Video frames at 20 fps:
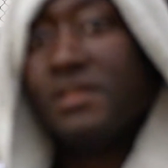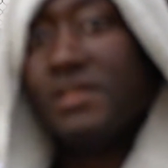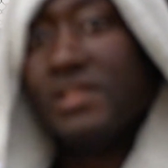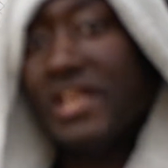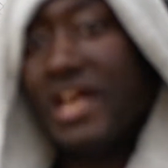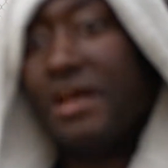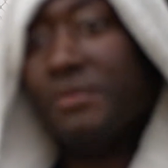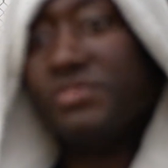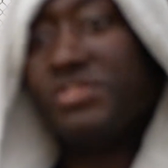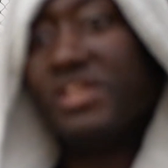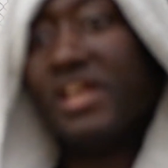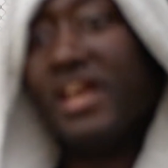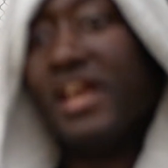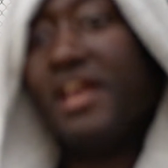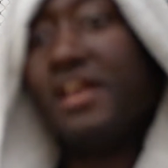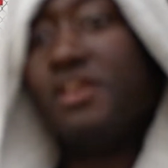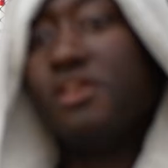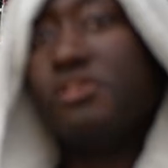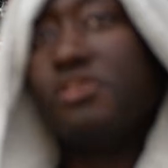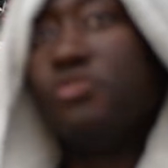You know what I'm
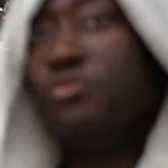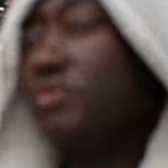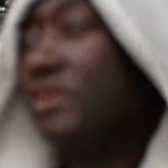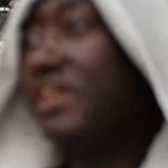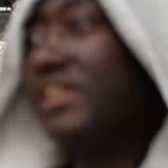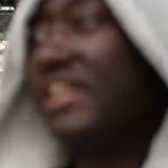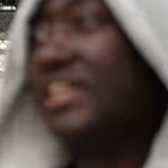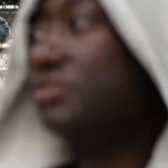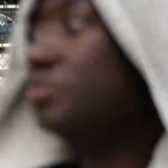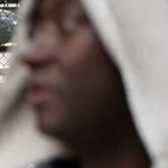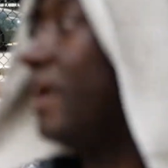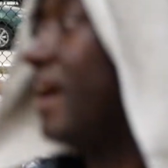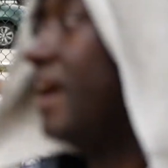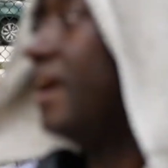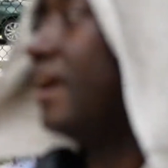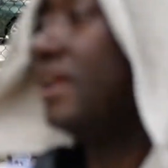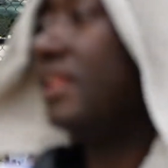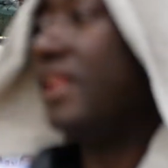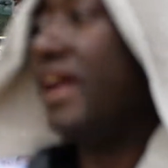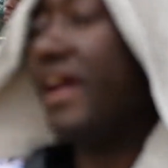saying? That's
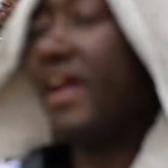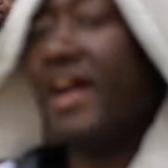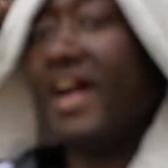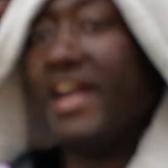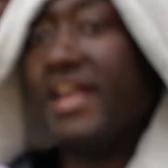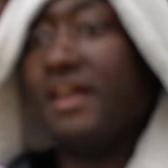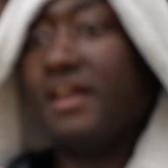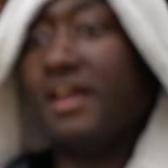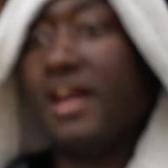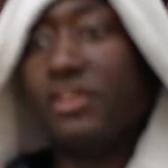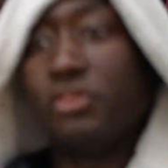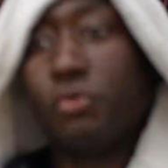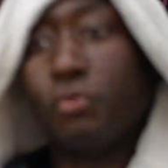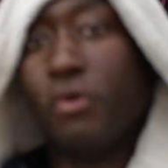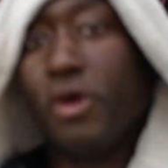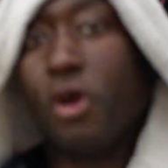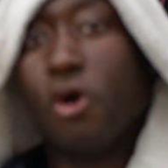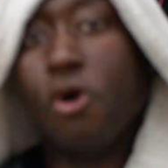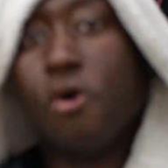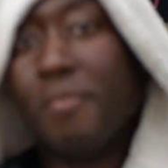why, like, I threw
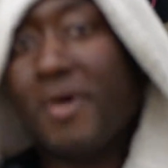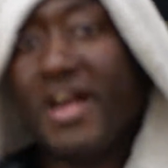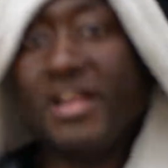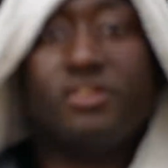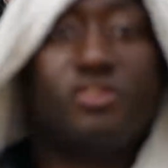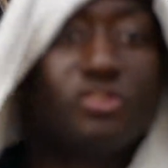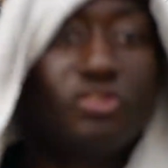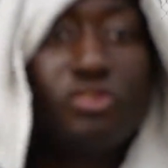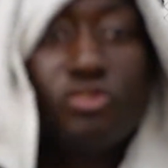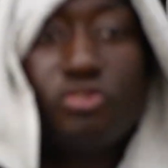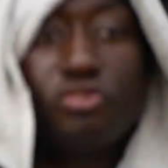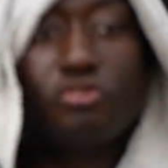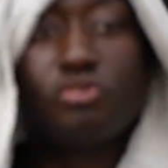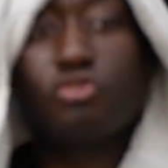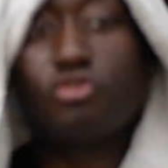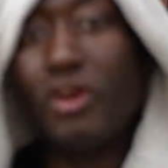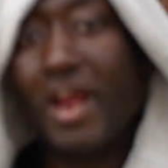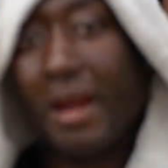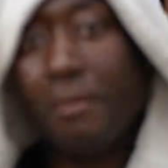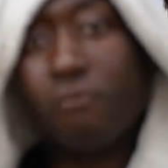away all my
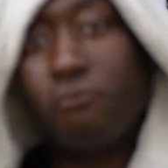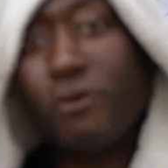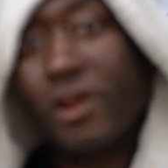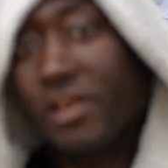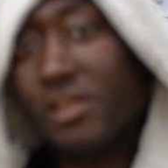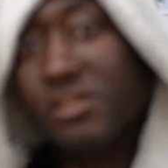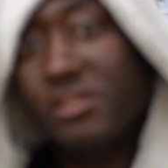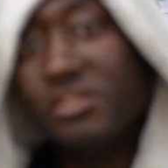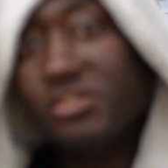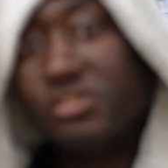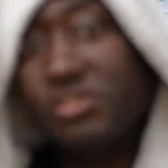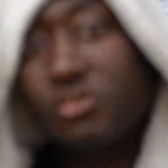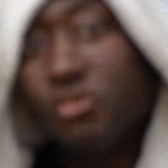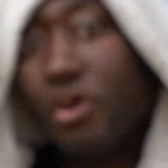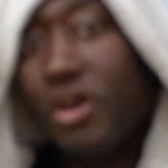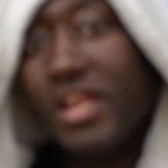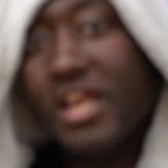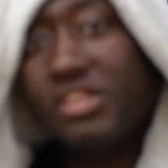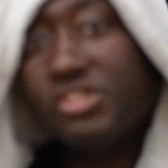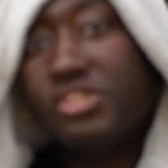trap records and
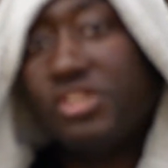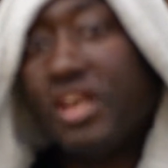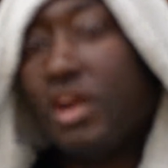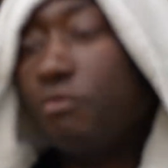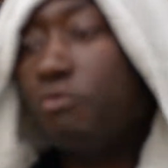all that shit.